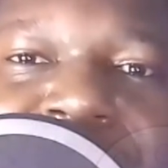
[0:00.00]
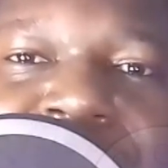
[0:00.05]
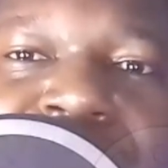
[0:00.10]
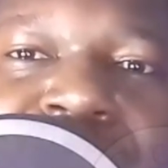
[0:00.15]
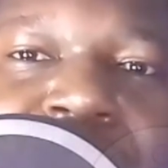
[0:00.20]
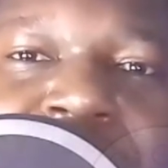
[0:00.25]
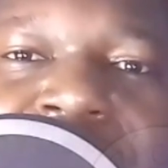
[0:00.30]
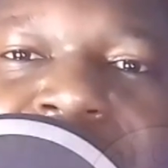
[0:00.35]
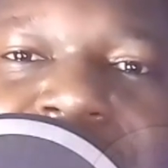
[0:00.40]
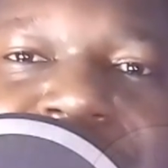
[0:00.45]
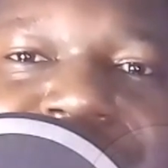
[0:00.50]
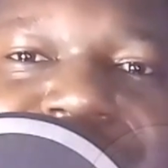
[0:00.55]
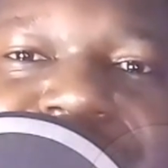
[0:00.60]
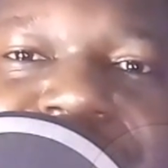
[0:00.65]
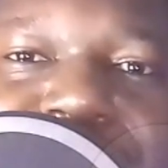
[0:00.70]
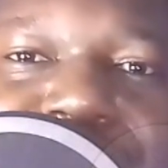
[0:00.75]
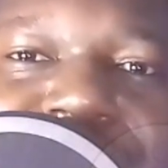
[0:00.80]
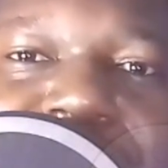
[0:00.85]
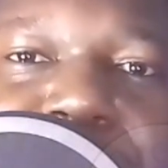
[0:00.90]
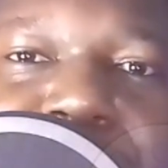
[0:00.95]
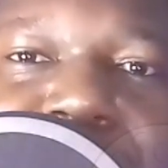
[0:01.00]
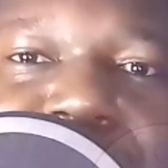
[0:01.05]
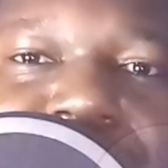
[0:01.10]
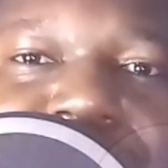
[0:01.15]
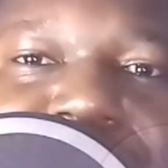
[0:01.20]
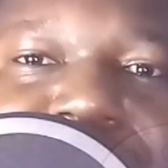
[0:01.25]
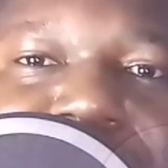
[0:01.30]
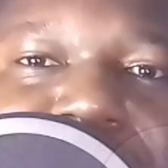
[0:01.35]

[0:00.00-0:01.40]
Why do I ask for support?